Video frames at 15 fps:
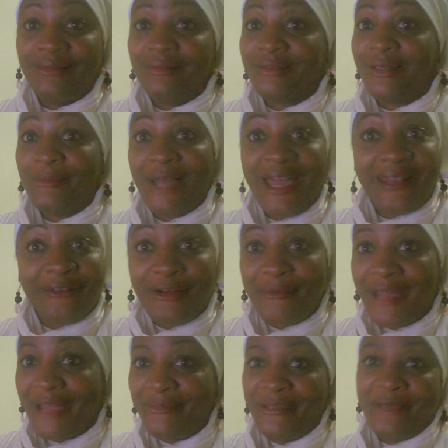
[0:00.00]
Come out of her,
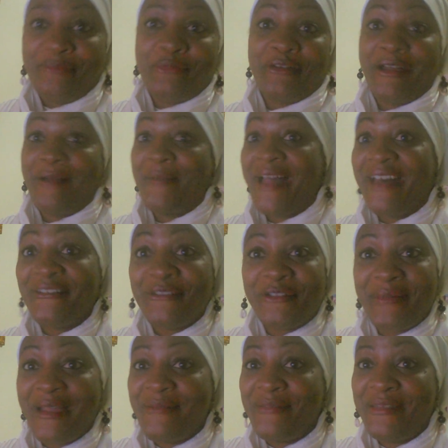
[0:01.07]
my people. Come out of her,
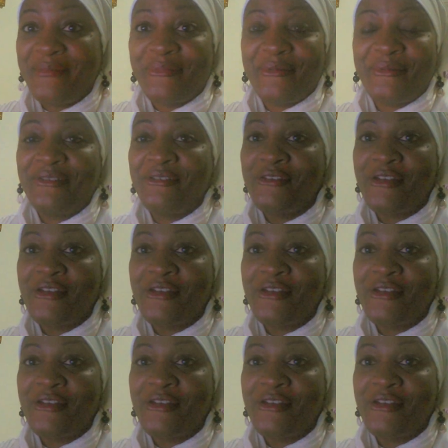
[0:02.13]
my people.